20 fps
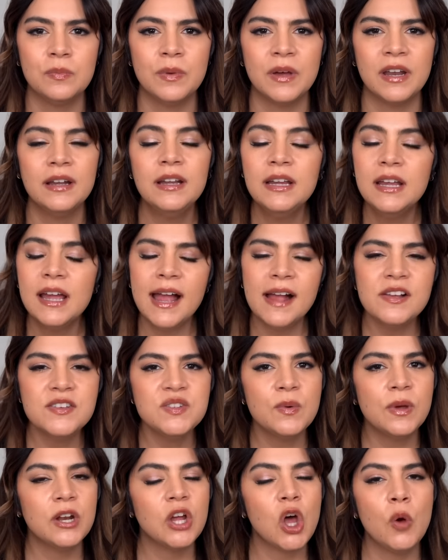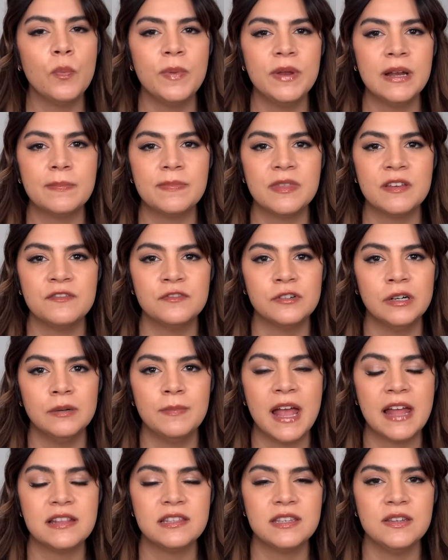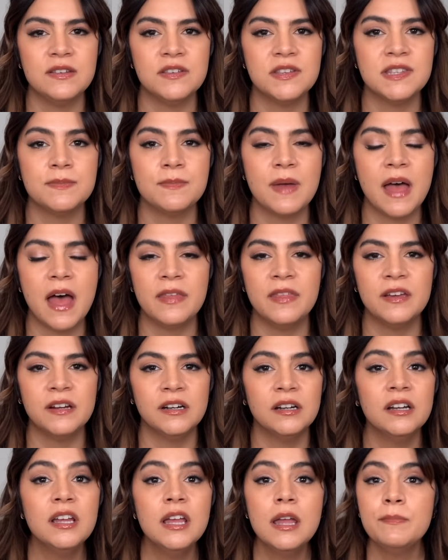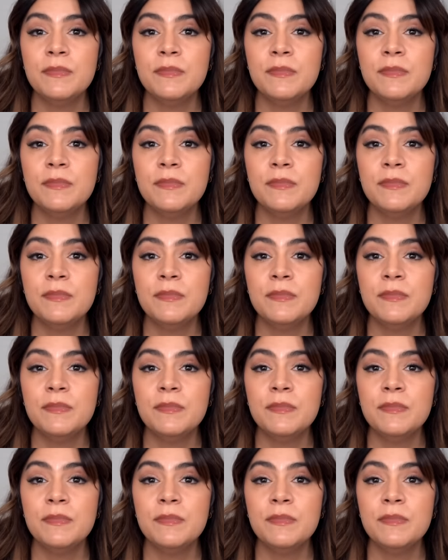but I also want to open up the format to some other